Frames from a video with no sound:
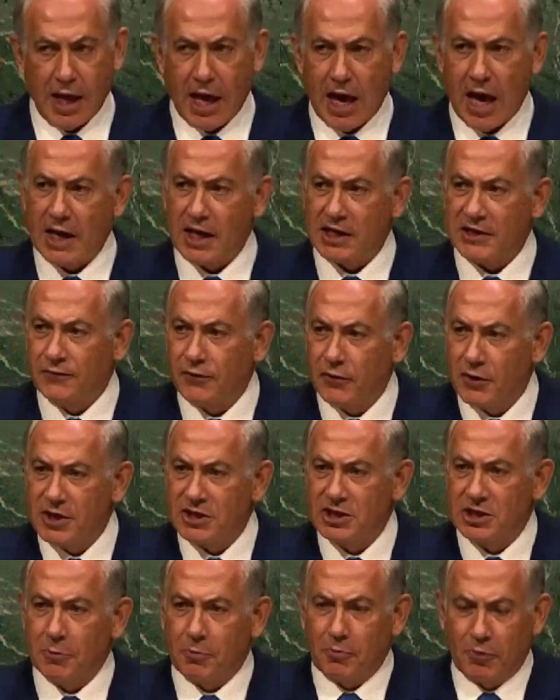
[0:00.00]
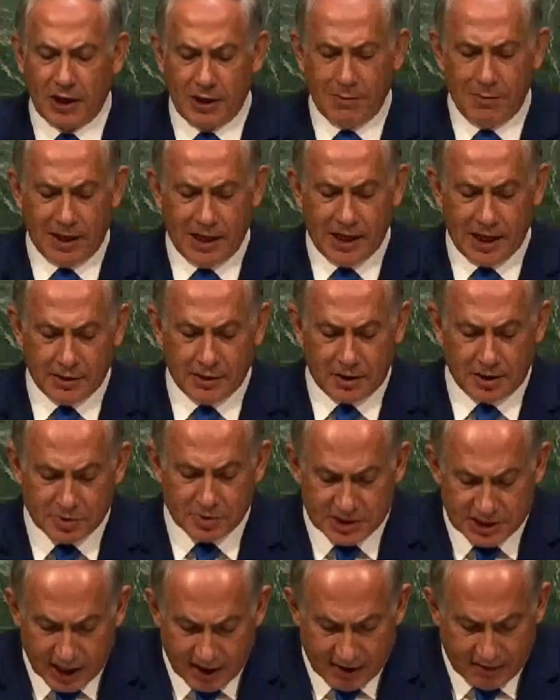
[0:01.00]
And as for the Supreme Leader
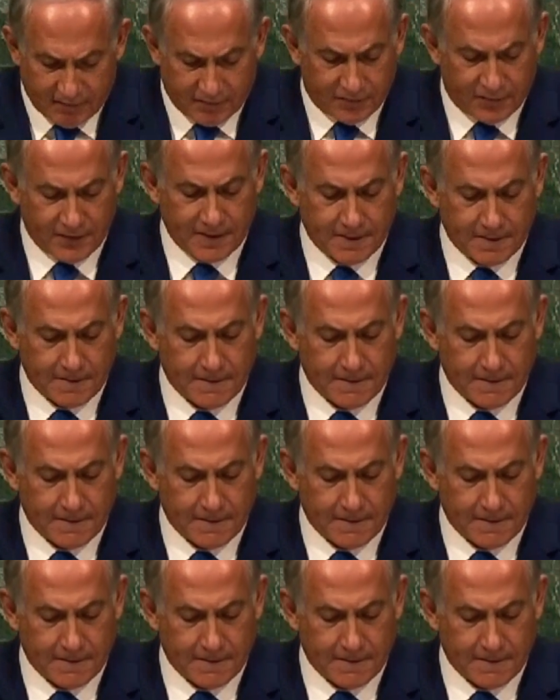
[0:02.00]
himself,